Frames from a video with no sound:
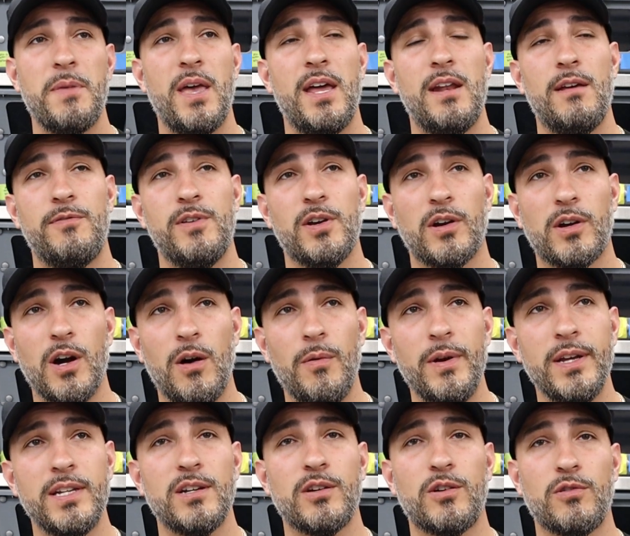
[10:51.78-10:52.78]
and if you're
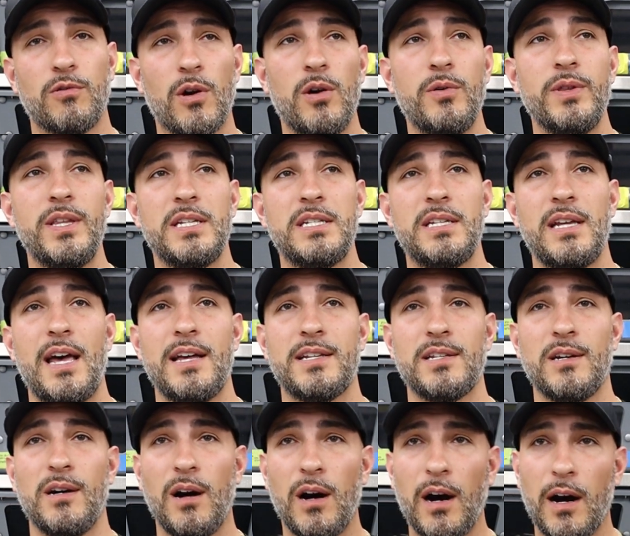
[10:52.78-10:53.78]
going to grow this as
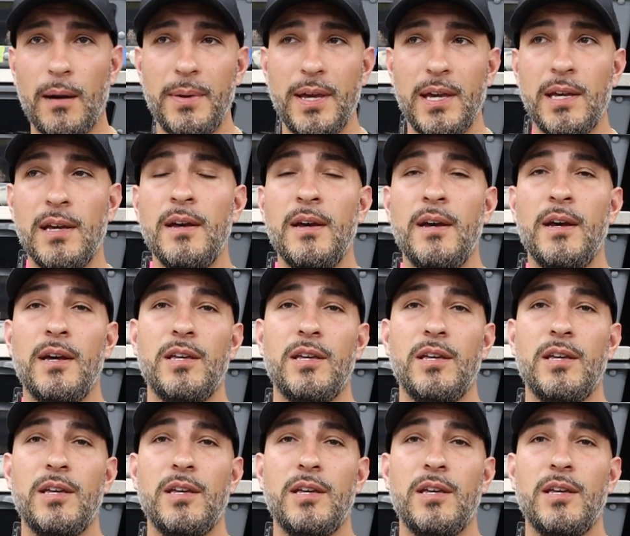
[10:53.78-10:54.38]
a hobby,